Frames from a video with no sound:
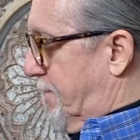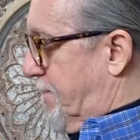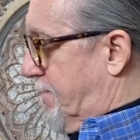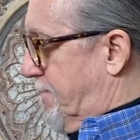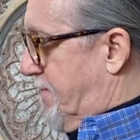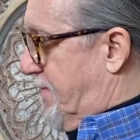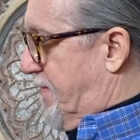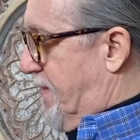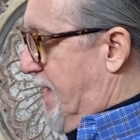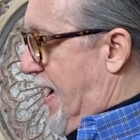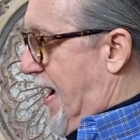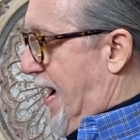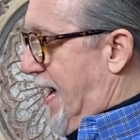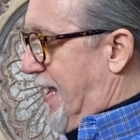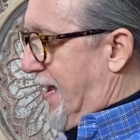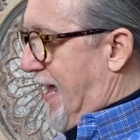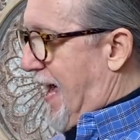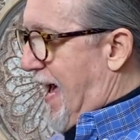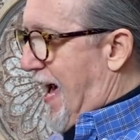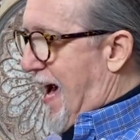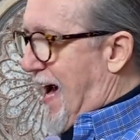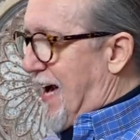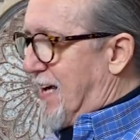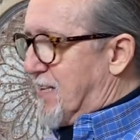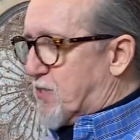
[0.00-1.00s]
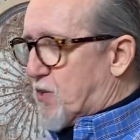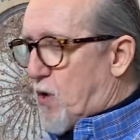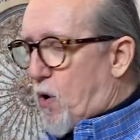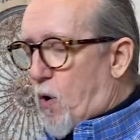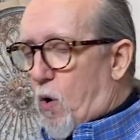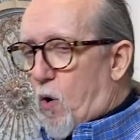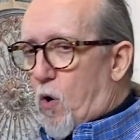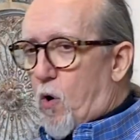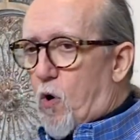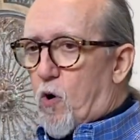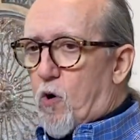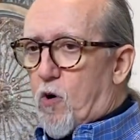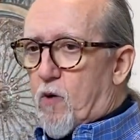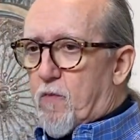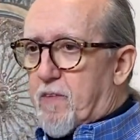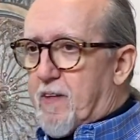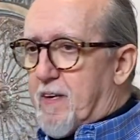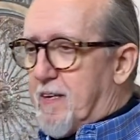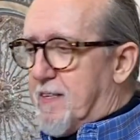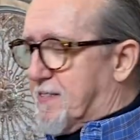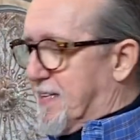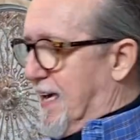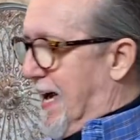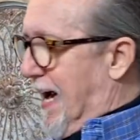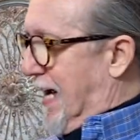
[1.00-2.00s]
that has all
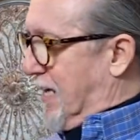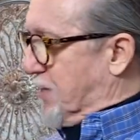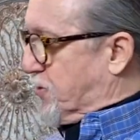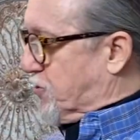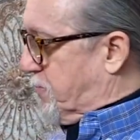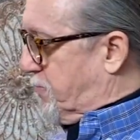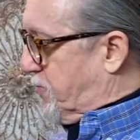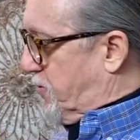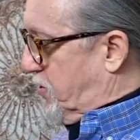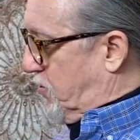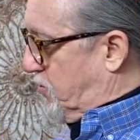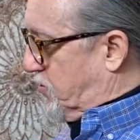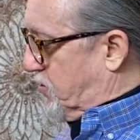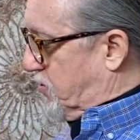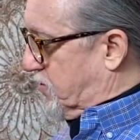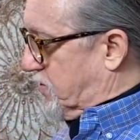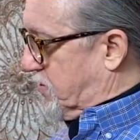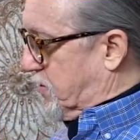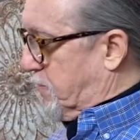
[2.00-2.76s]
these attributes,